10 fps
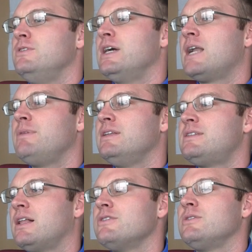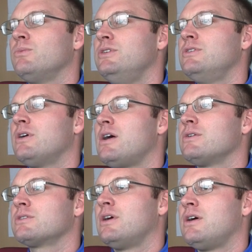you got to be intelligent when you call
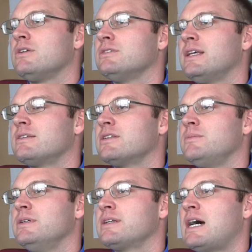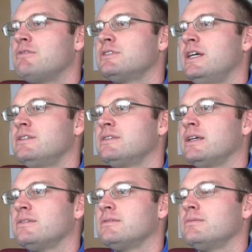those calls, and that's going to be a conversation
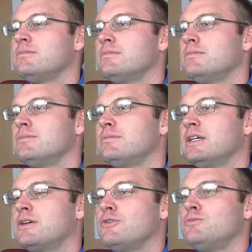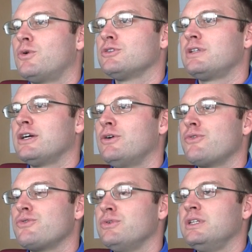that Coach Morris and I
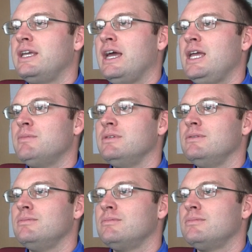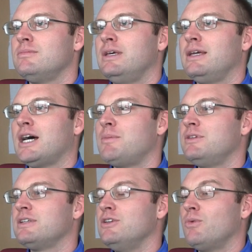go through in the game. And I'll be
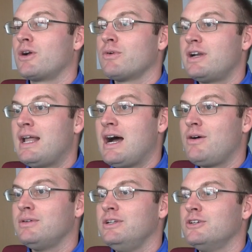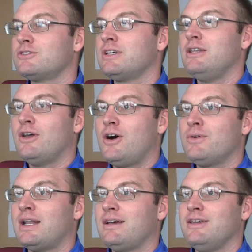saying, "You want to run it now?" And he'll say
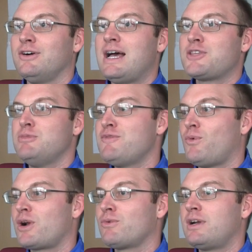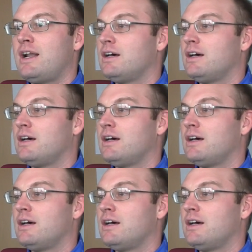no, and he'll ask me if I want to run it